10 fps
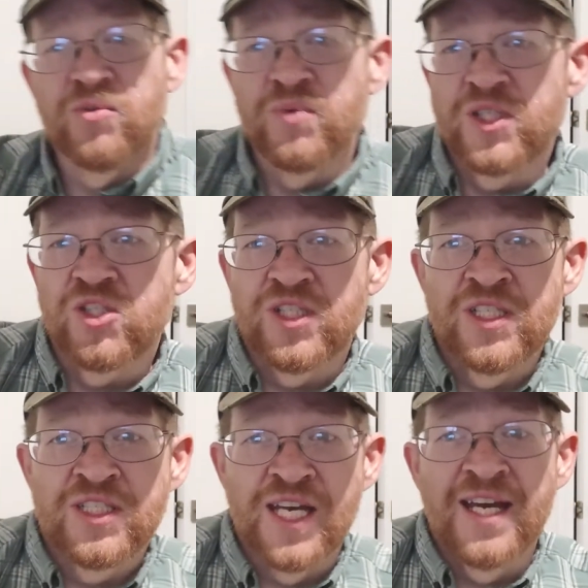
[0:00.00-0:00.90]
Which
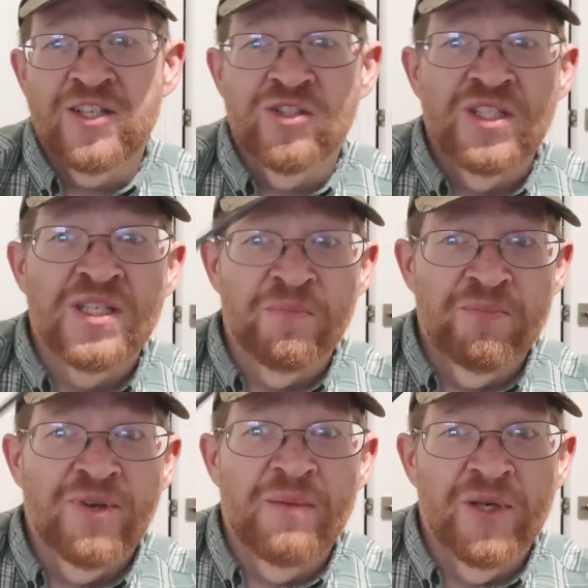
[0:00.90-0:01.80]
is actually the
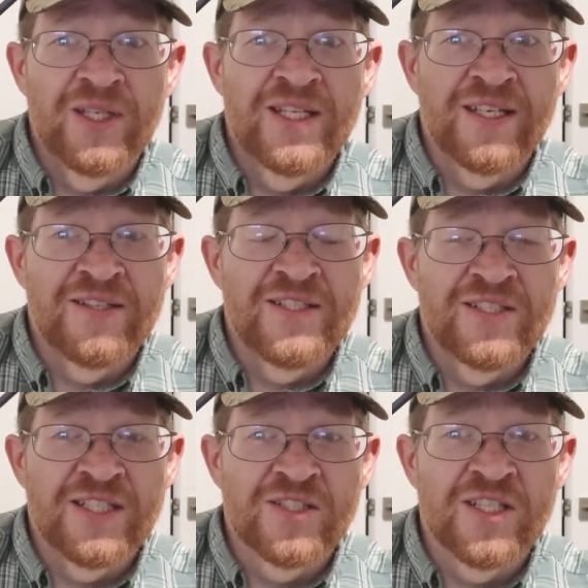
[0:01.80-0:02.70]
primary thing
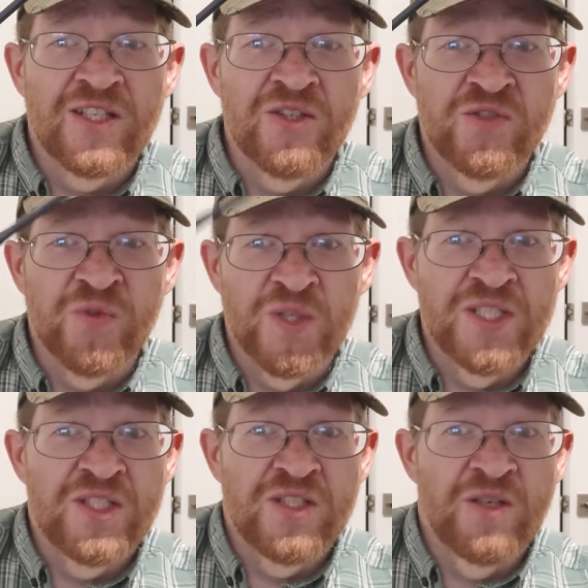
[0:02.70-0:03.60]
these things get used for.
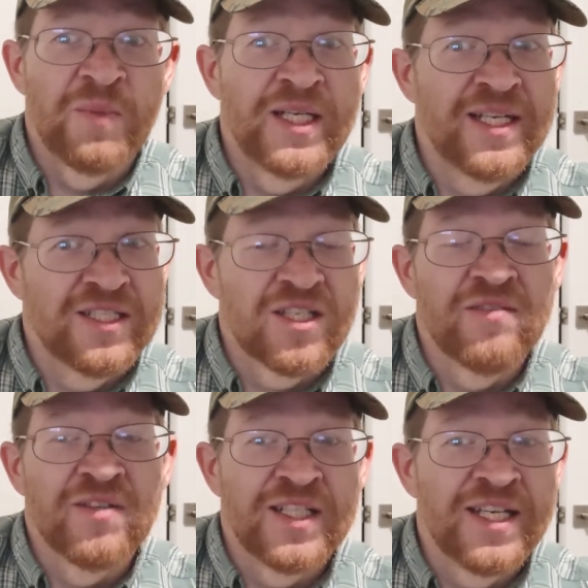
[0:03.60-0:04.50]
This sits on my
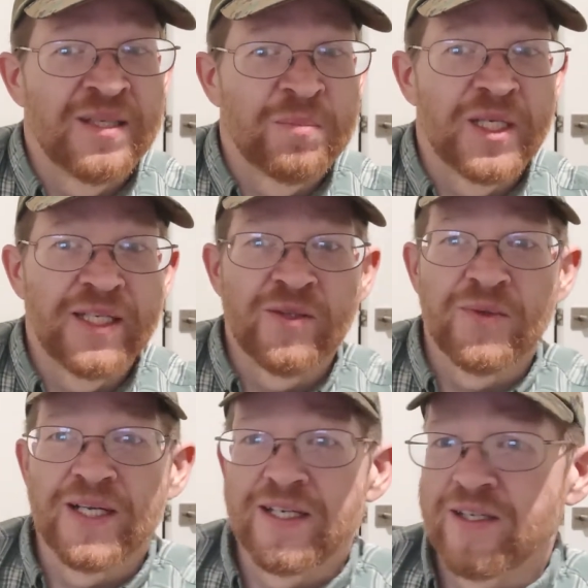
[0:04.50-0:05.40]
desk every day playing
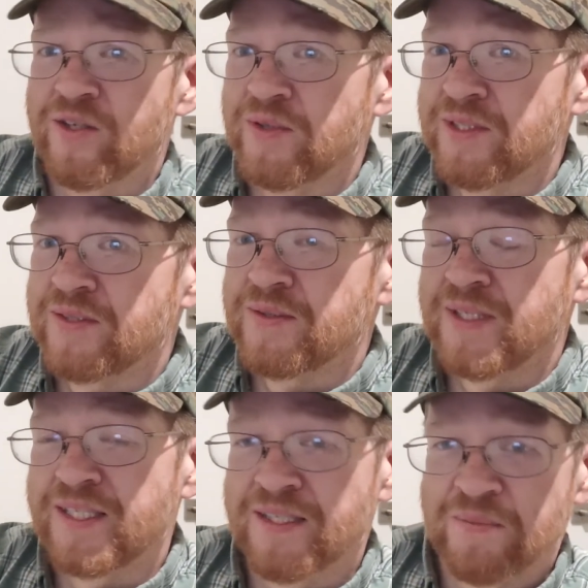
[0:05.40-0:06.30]
the radio,
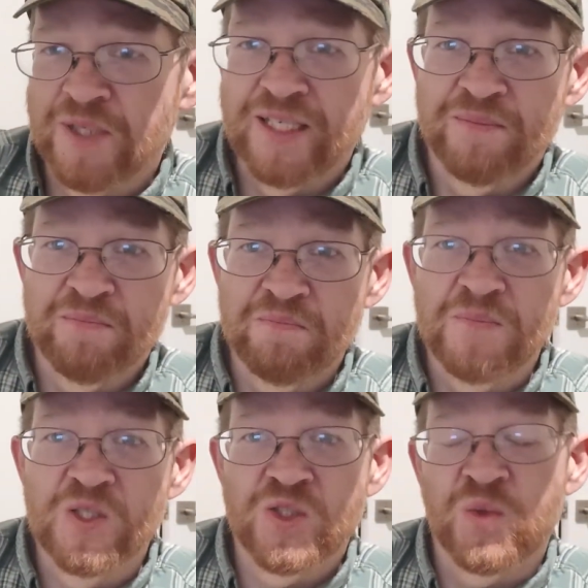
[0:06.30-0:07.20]
or playing
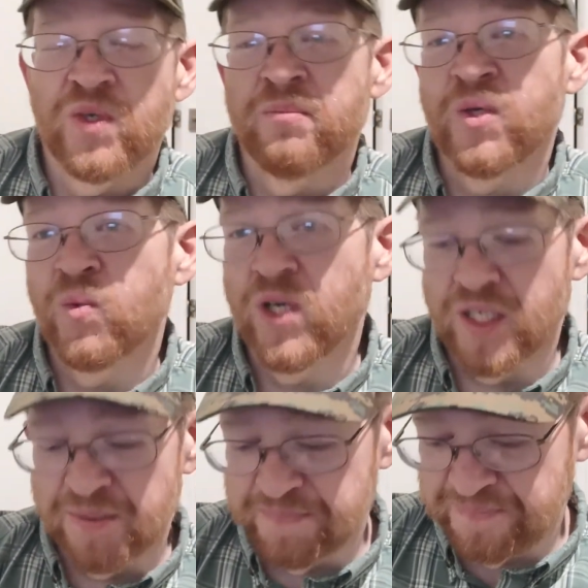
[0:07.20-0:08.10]
music when I'm at
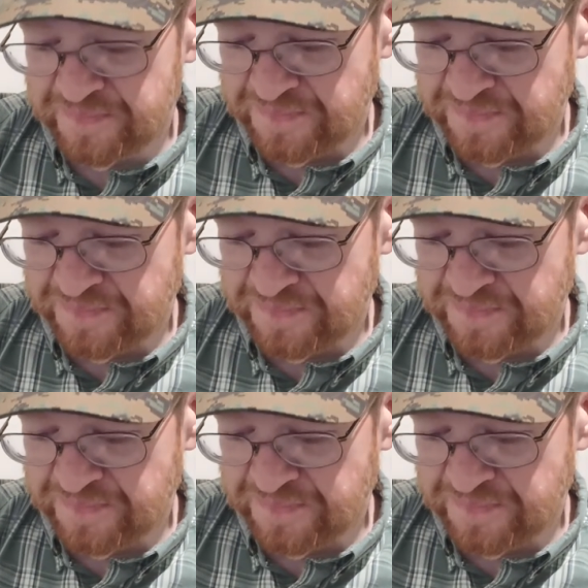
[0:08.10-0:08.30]
work